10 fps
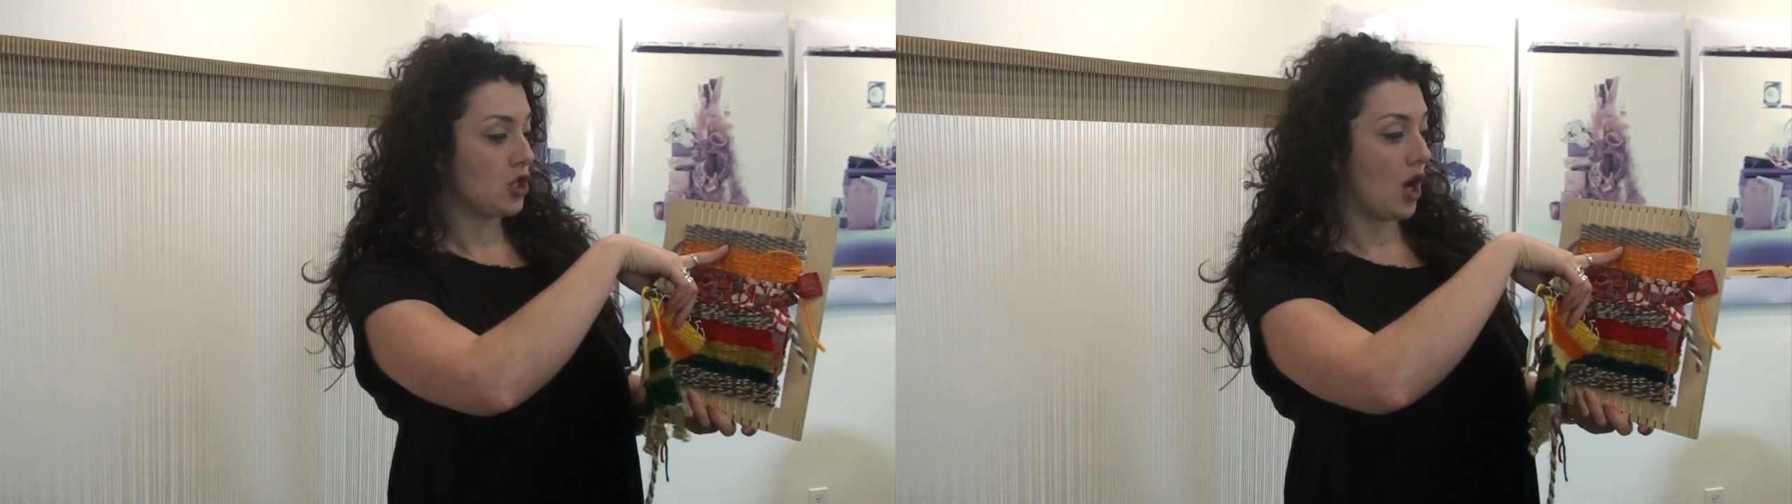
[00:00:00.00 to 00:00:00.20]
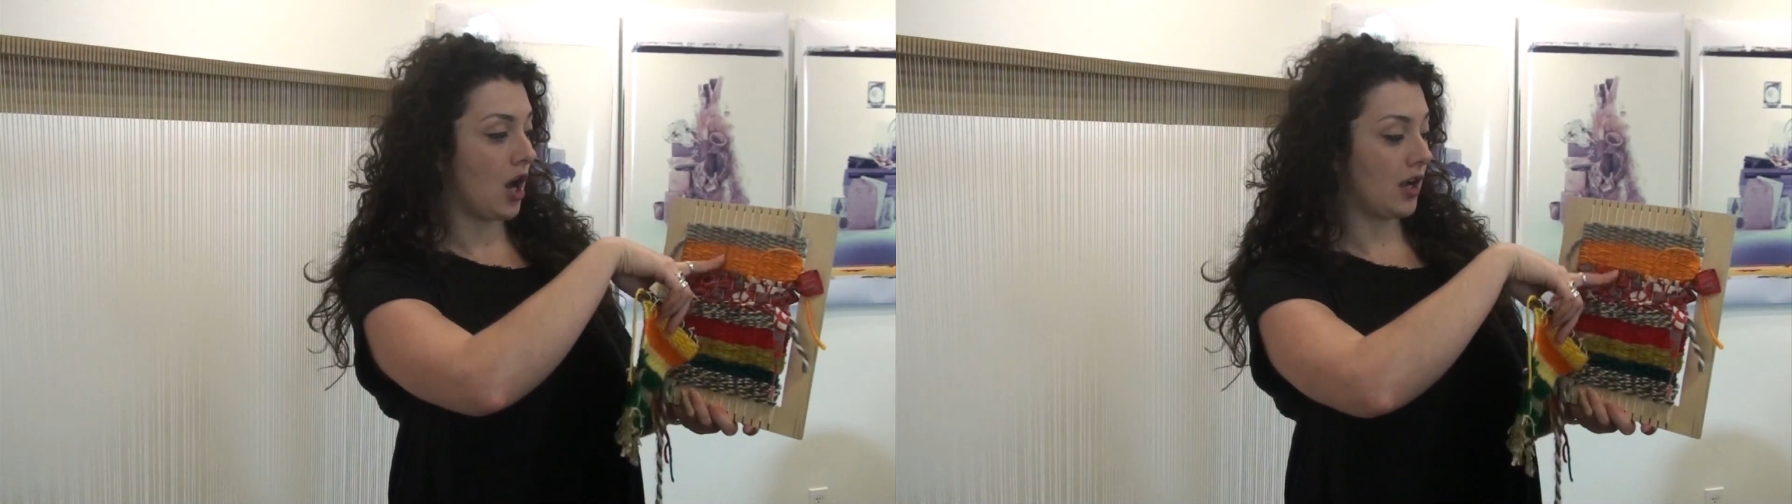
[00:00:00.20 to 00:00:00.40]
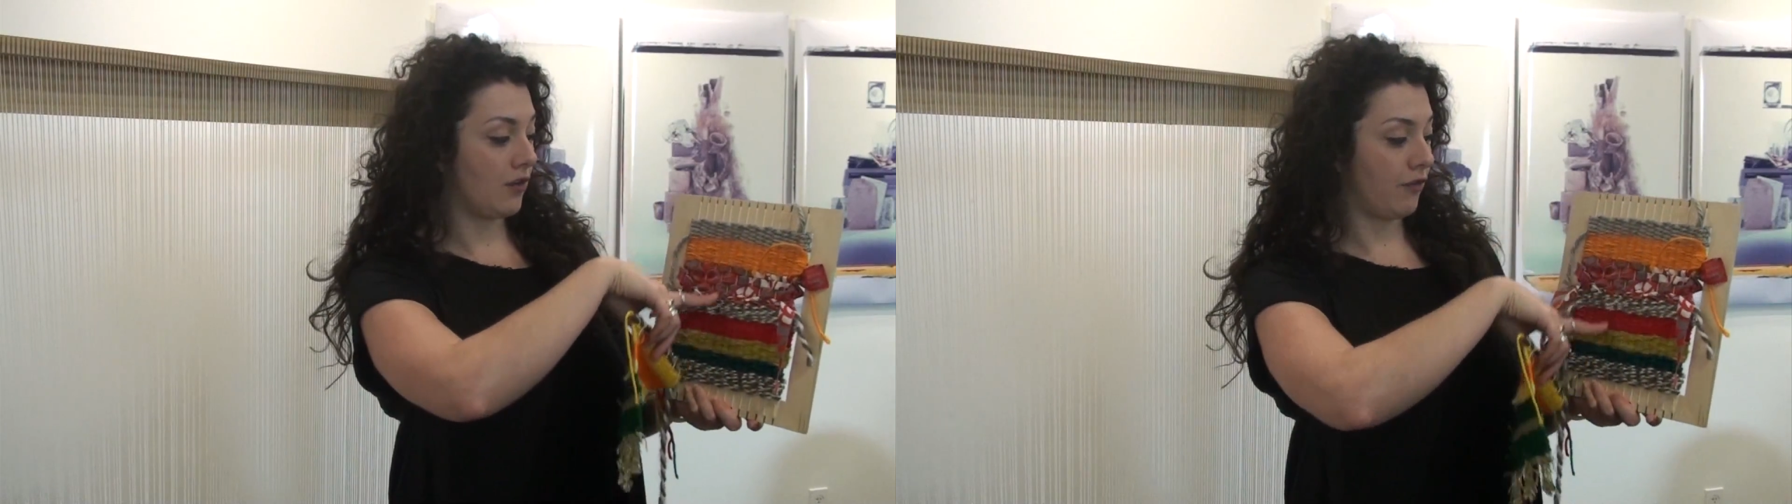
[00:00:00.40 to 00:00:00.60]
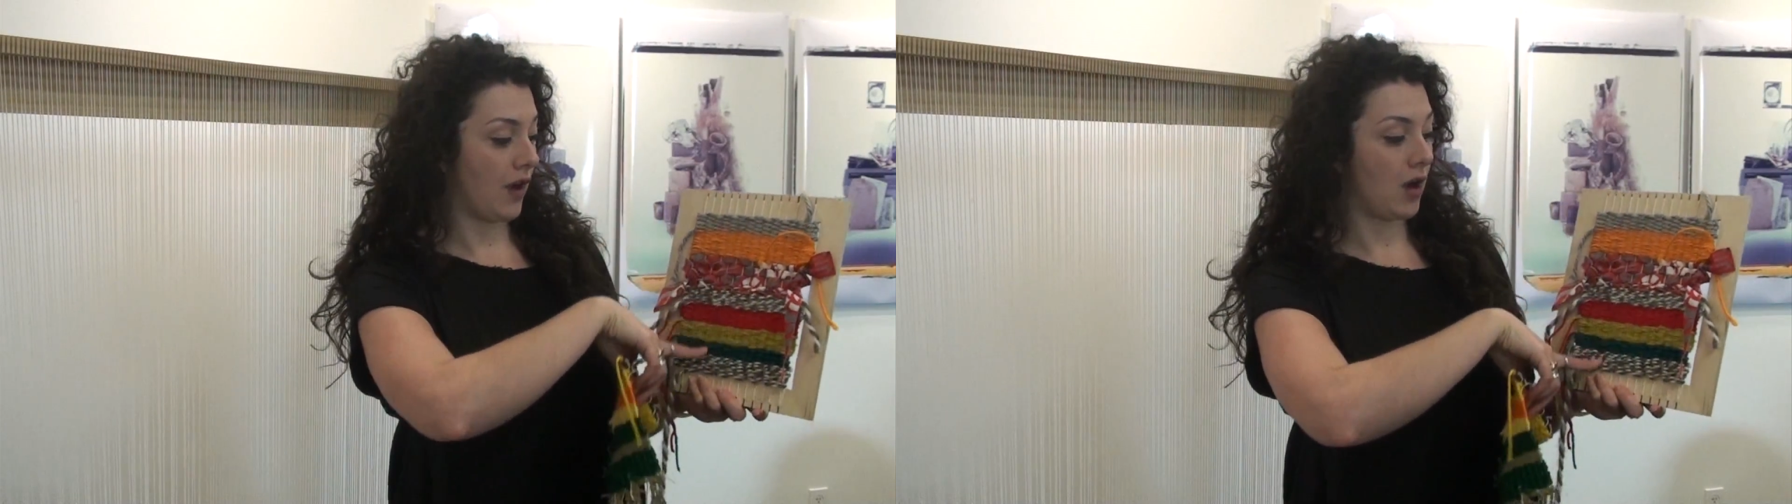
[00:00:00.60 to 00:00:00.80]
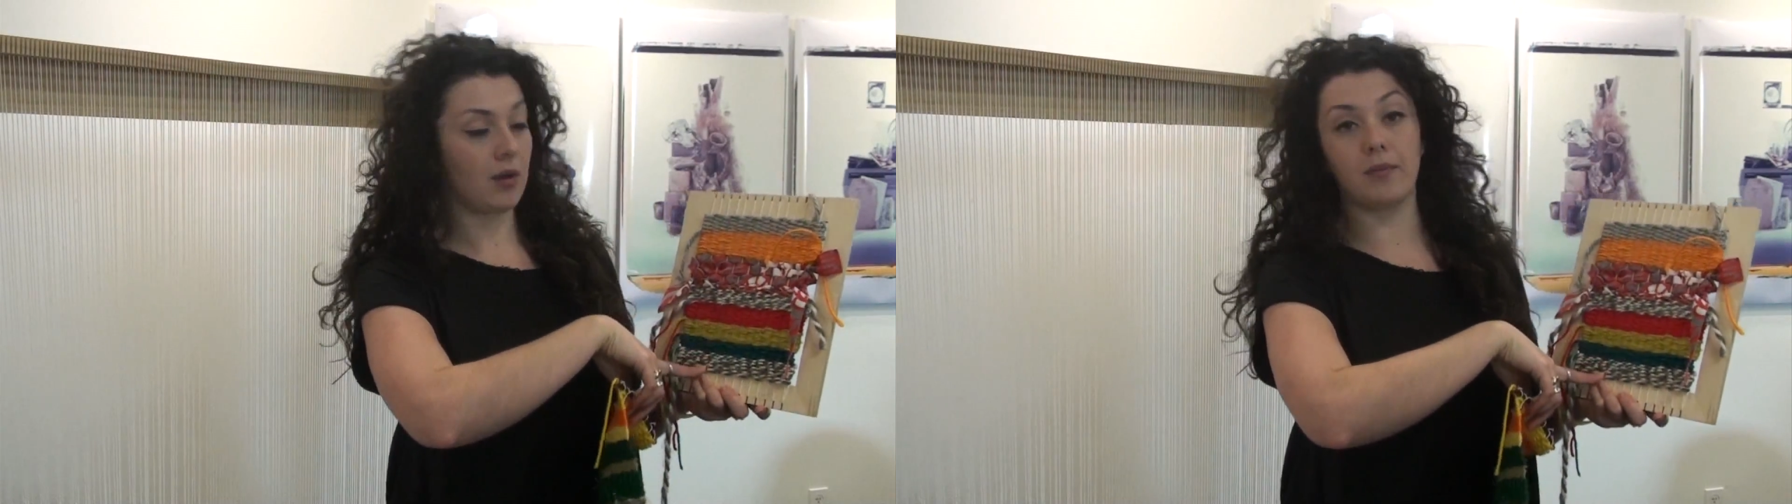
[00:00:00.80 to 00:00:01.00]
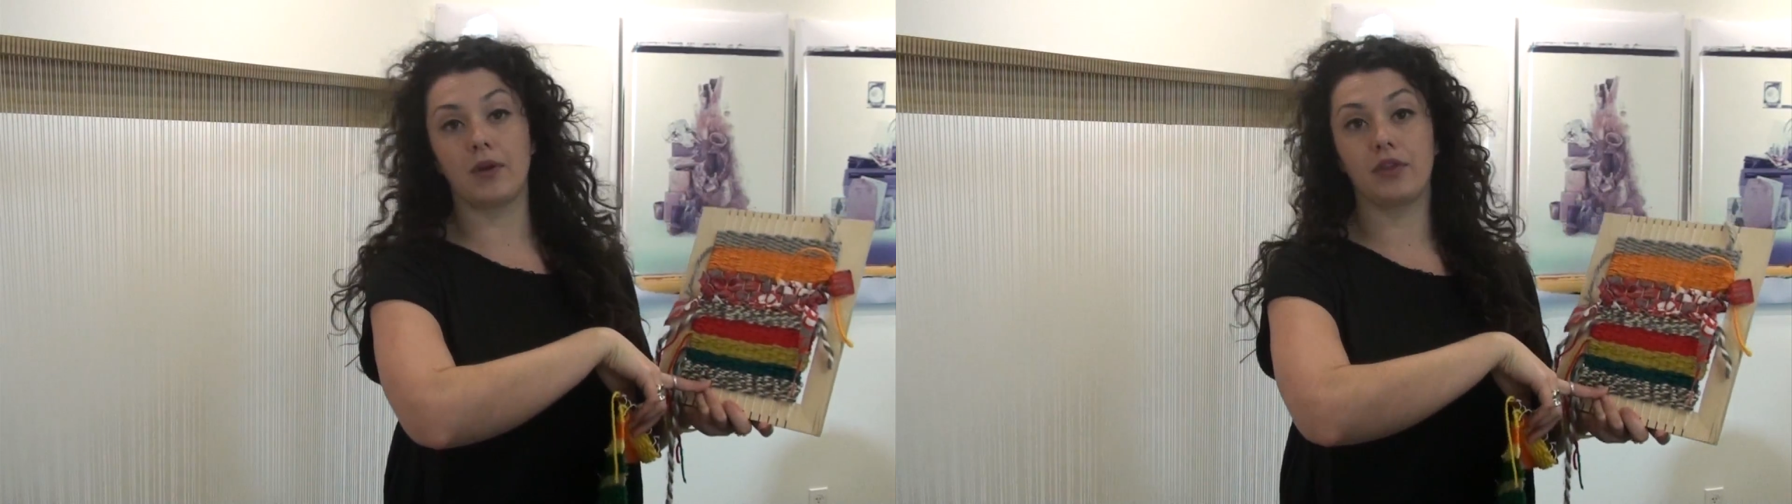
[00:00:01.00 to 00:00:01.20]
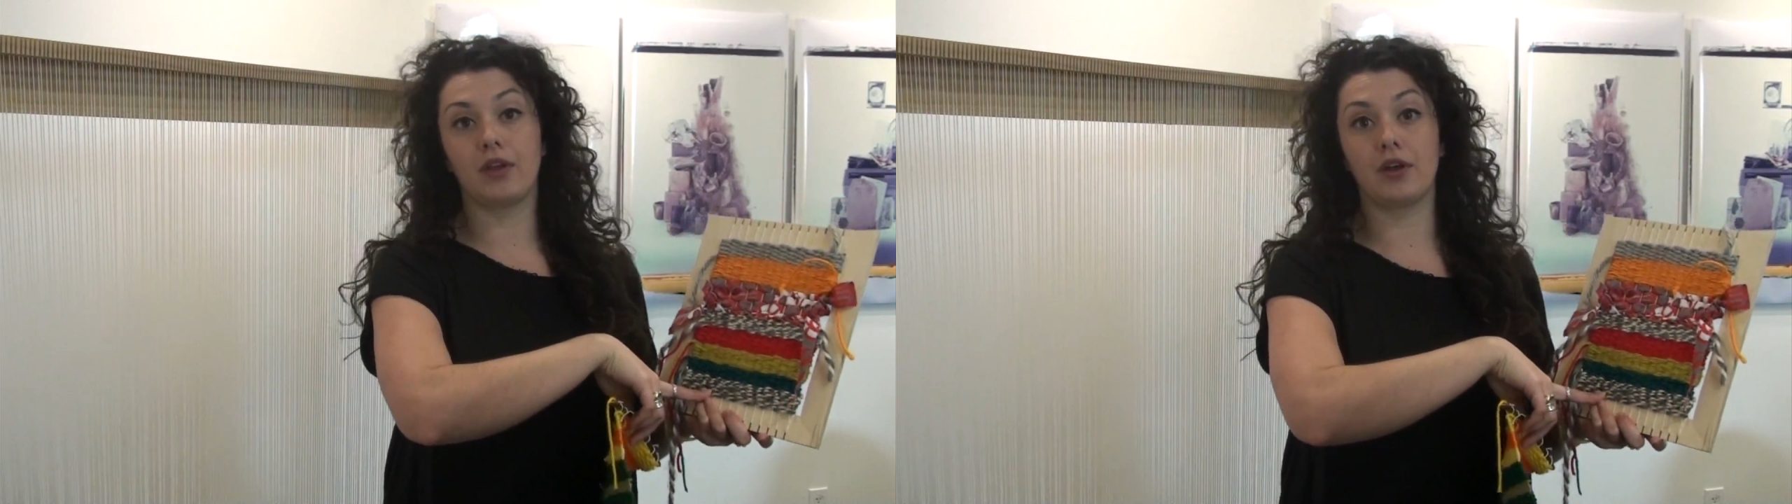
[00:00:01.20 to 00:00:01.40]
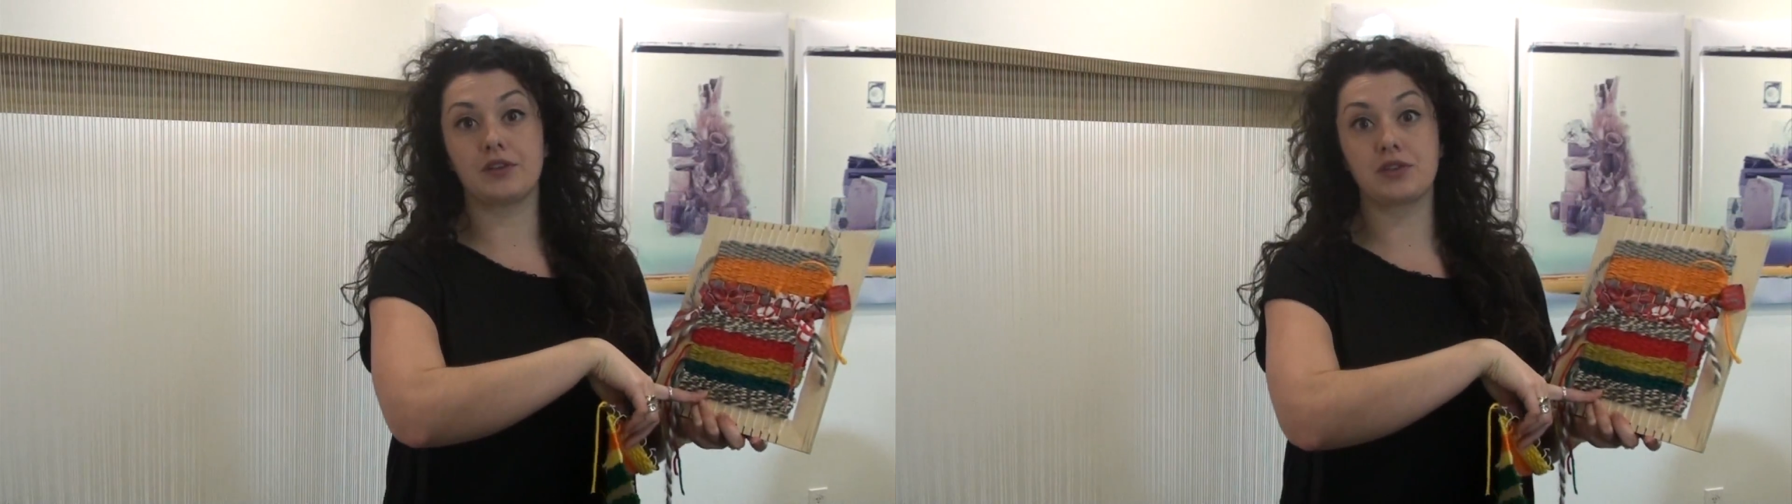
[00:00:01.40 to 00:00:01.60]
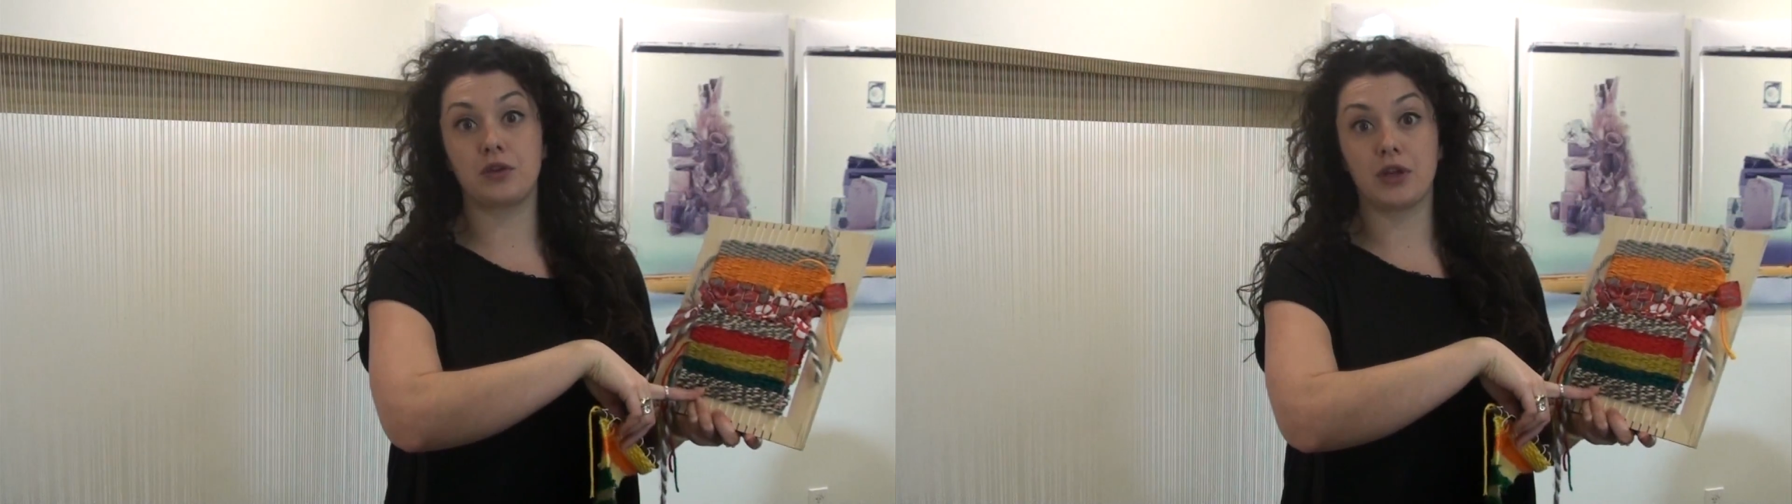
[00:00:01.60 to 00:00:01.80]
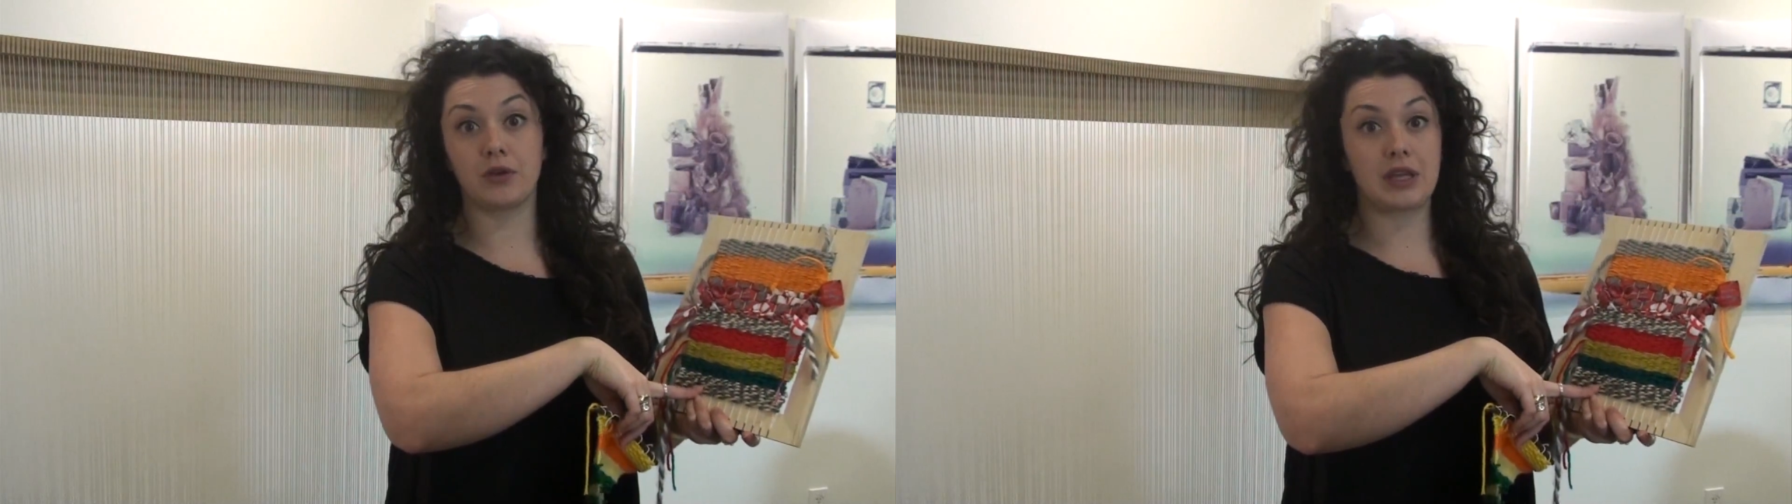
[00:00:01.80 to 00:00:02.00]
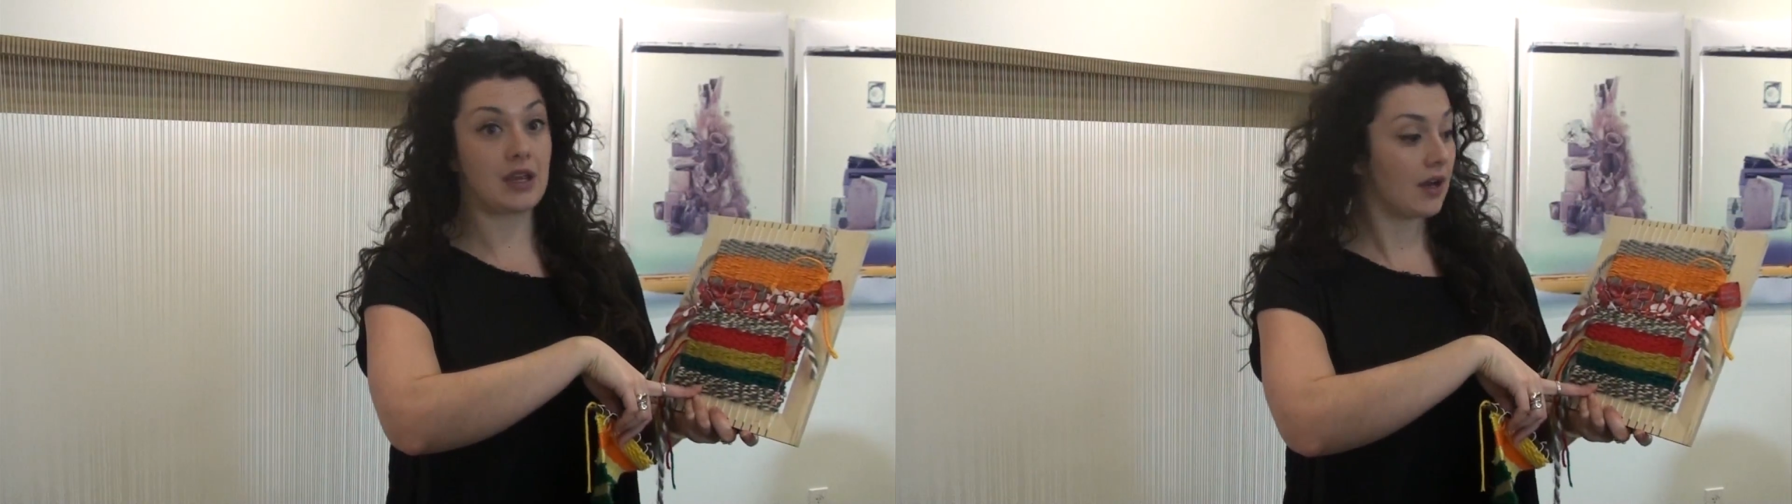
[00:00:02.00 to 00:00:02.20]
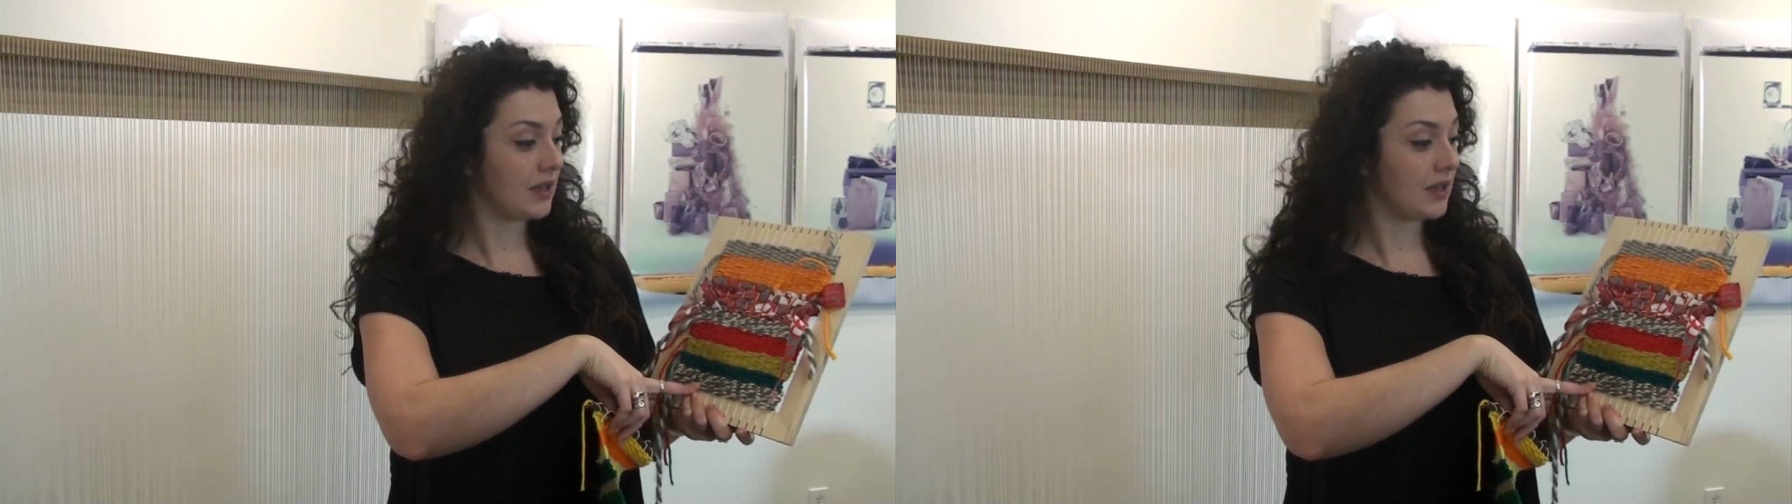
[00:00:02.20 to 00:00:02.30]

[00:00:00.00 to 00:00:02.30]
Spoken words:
yarn from the studio here,